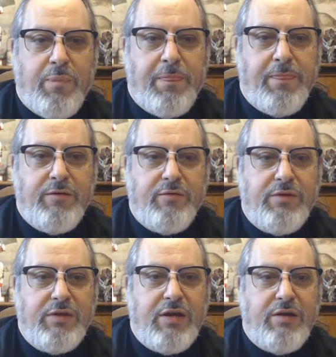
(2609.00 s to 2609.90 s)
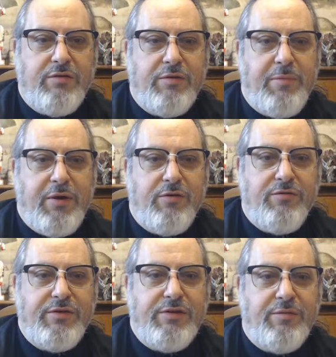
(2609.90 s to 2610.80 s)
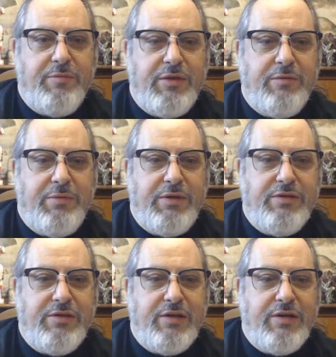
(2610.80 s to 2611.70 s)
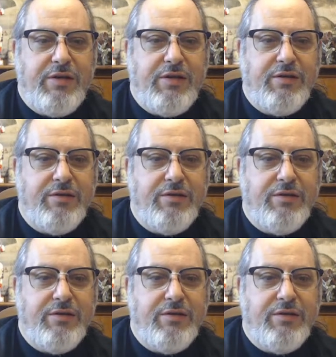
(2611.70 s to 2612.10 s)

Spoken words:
So I want the guy with the Power Fist to be the Beat Stick guy.